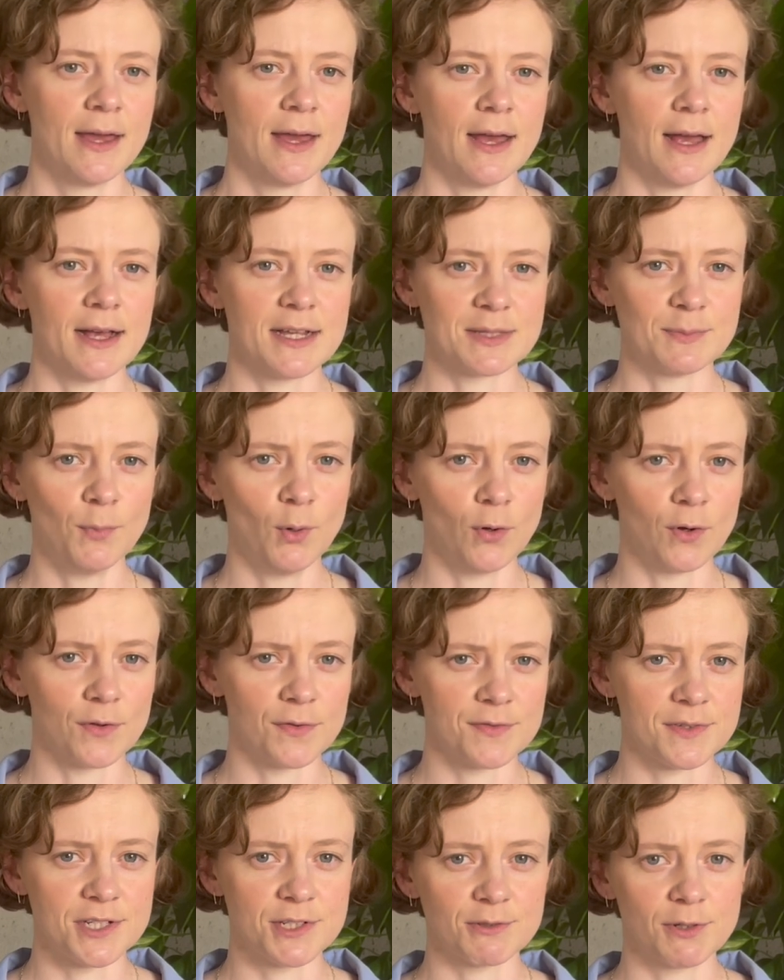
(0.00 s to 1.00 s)
has
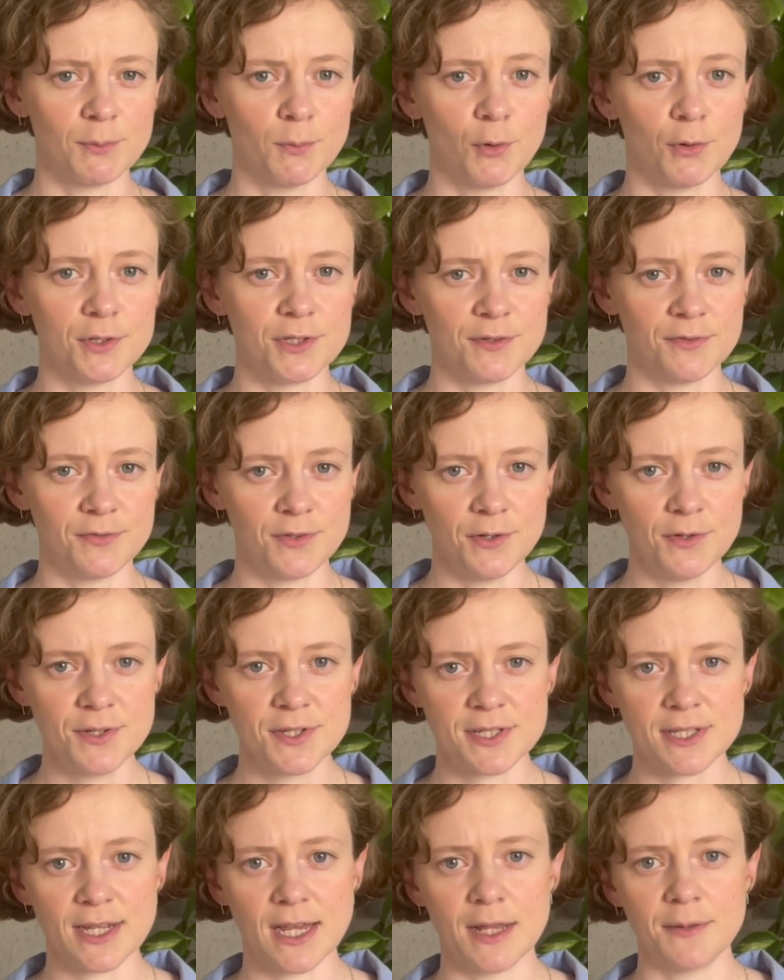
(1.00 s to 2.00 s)
morphed into a more
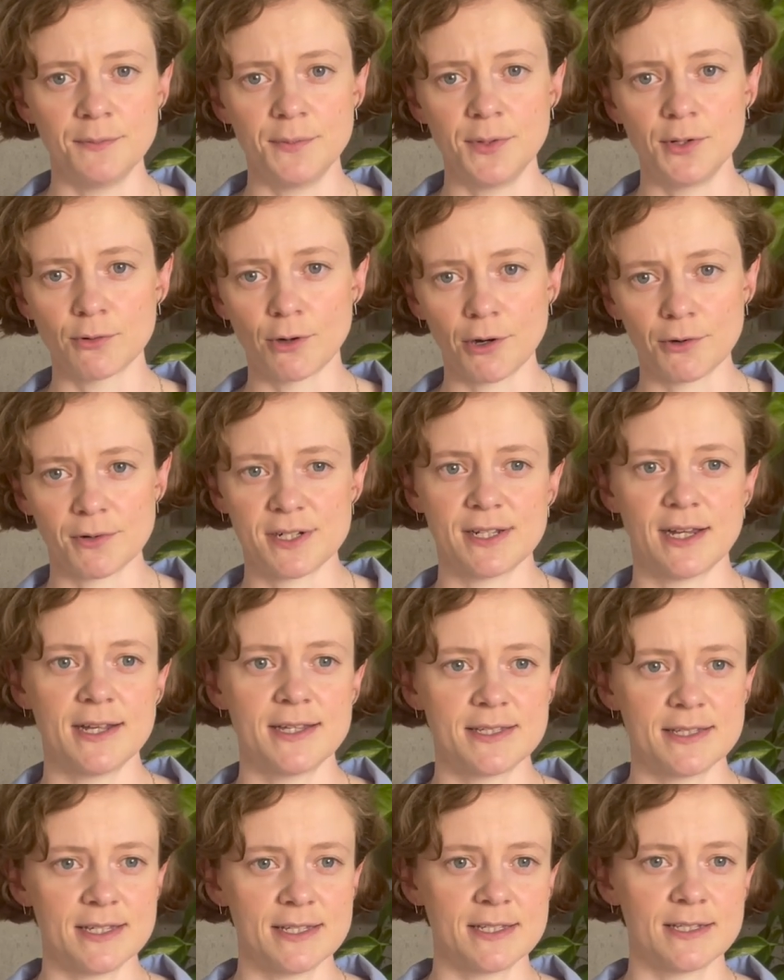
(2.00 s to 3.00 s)
diffuse and bureaucratized
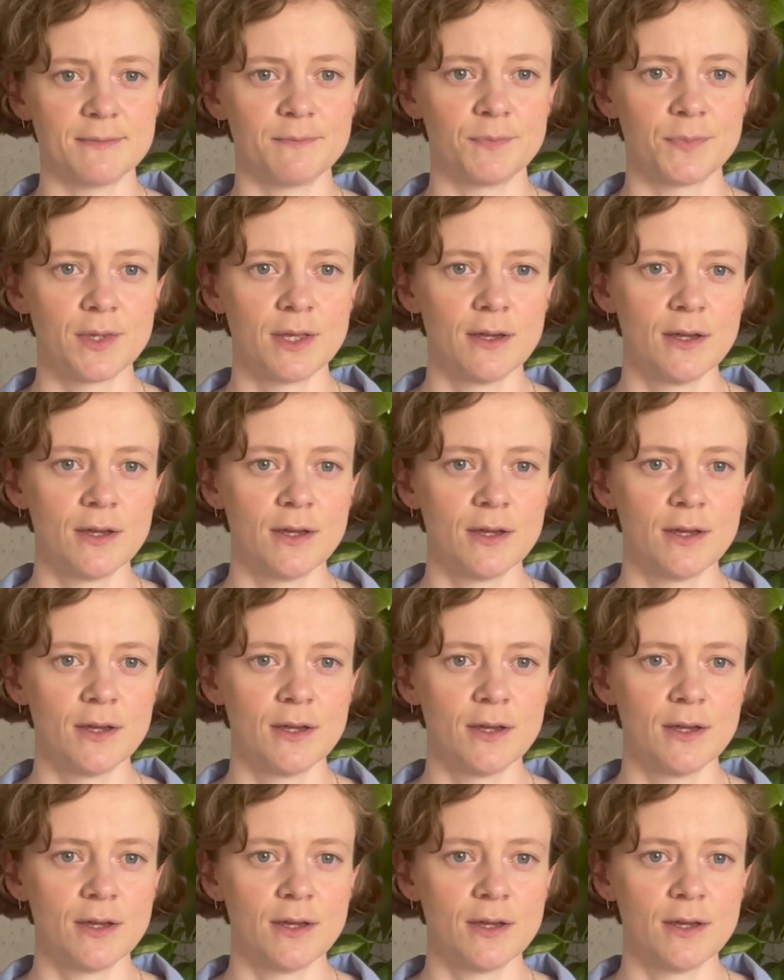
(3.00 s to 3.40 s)
system,